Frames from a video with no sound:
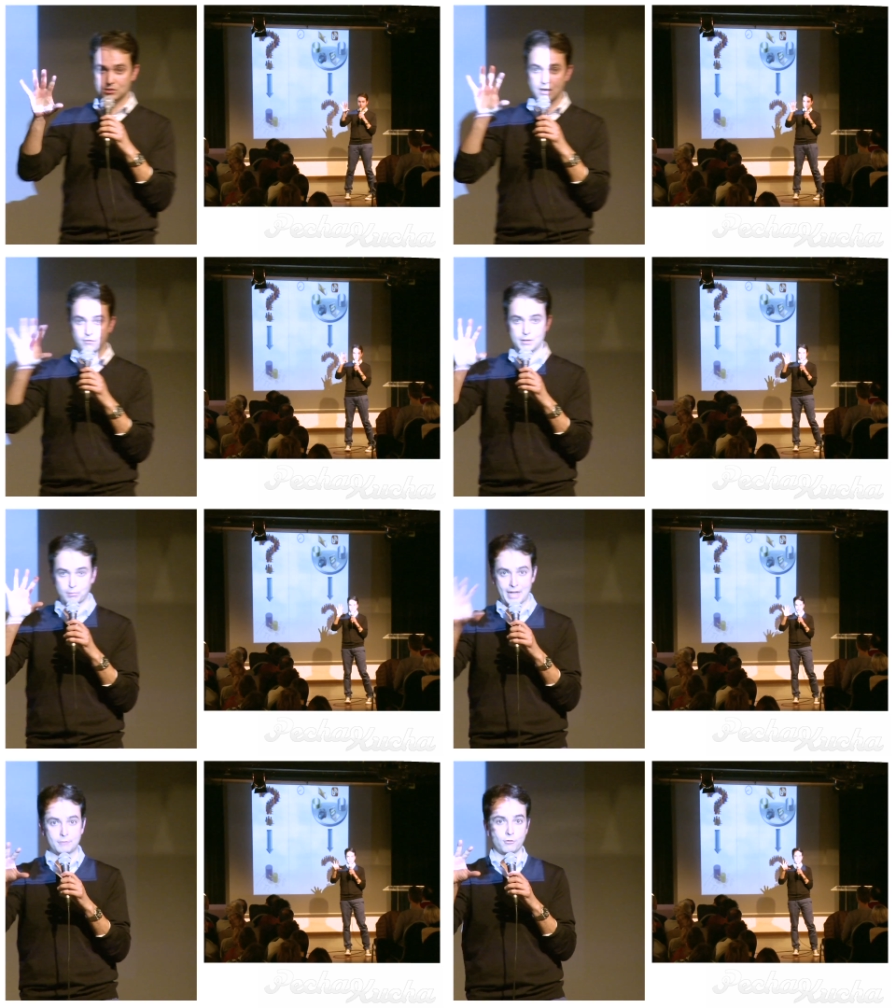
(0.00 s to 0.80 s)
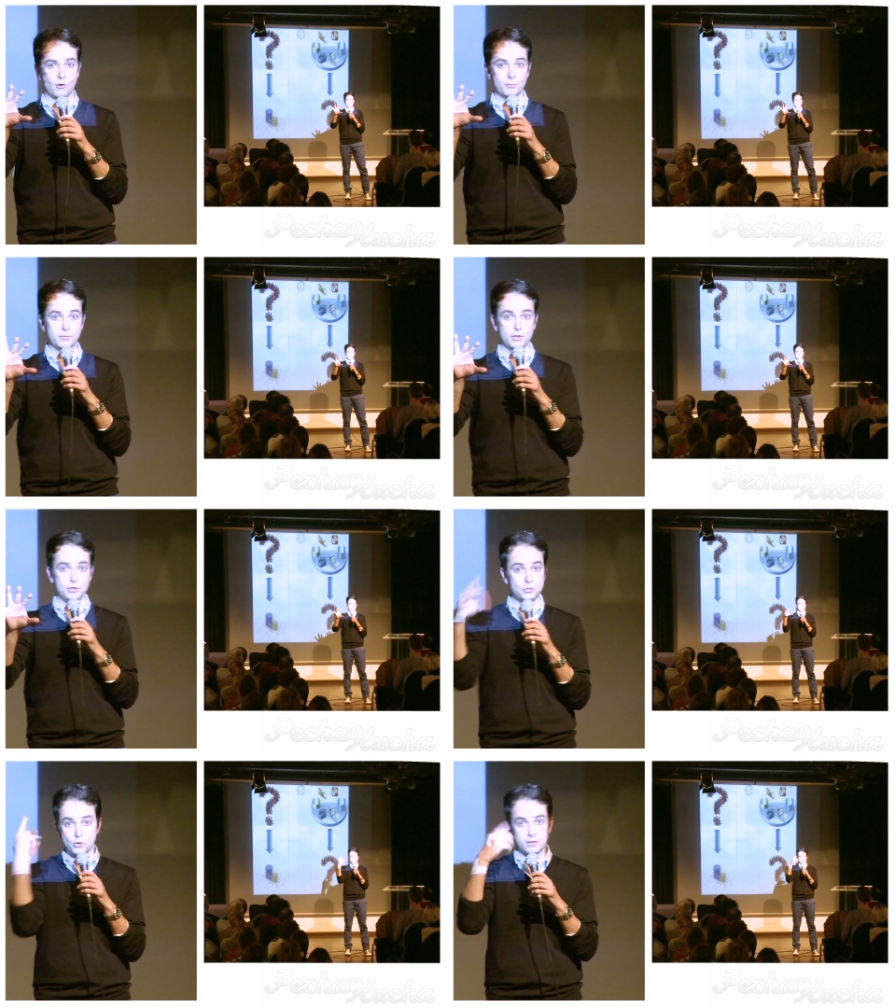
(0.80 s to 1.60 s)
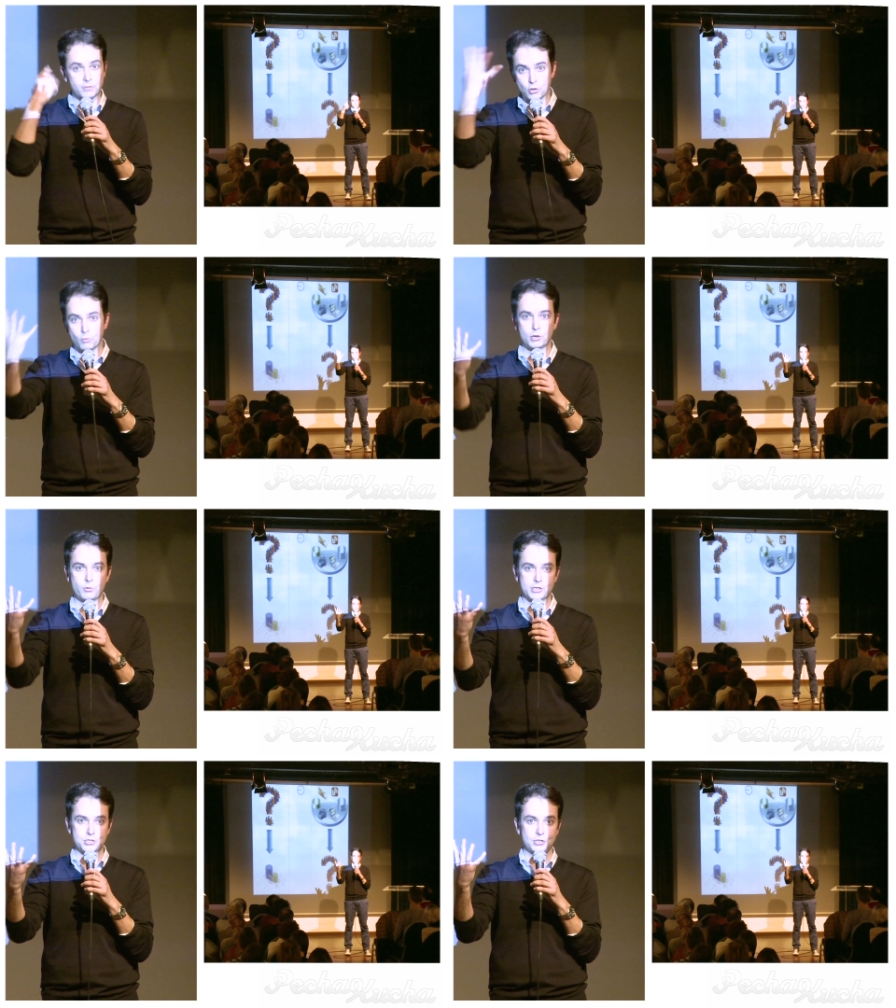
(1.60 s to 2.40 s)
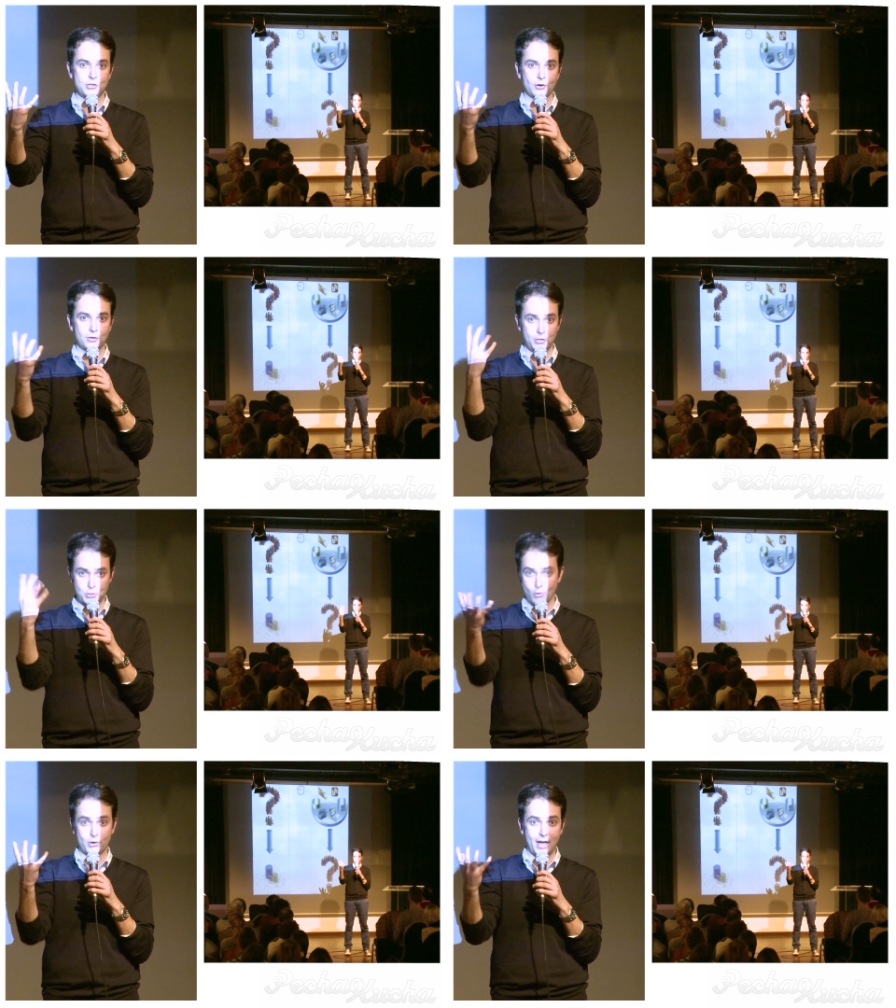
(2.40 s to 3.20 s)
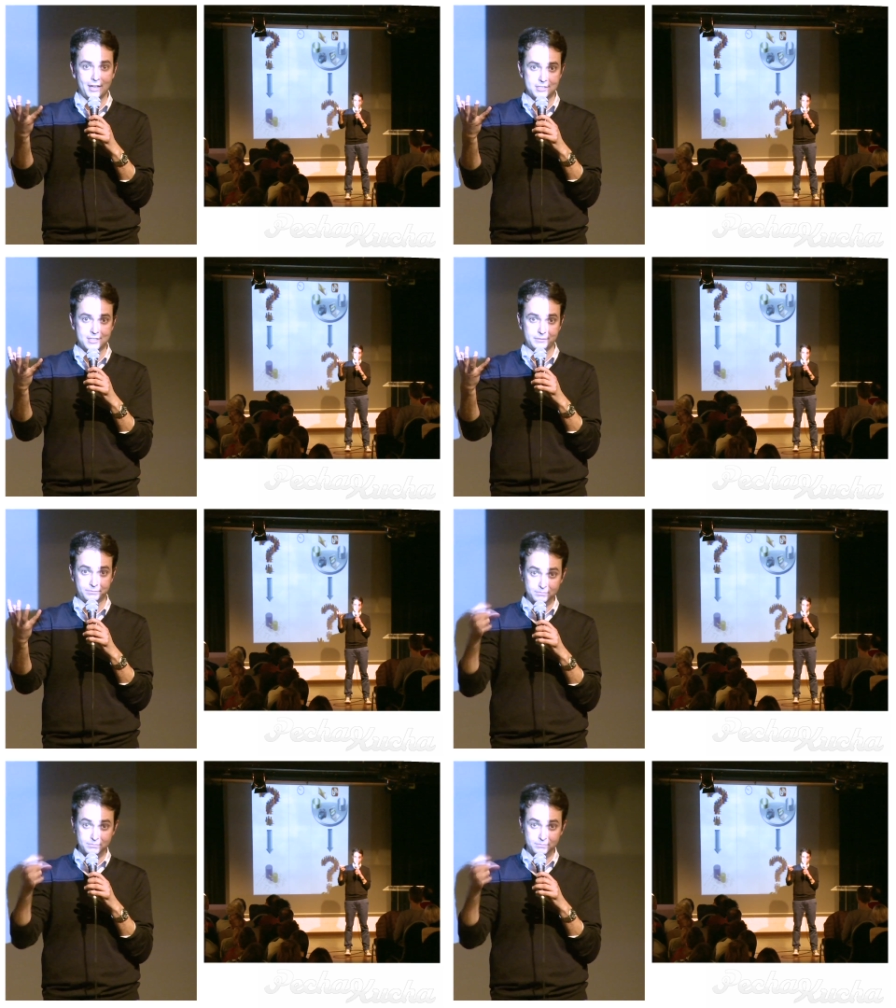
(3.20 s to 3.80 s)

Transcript: discovery platform. You don't even know what question you you want to ask.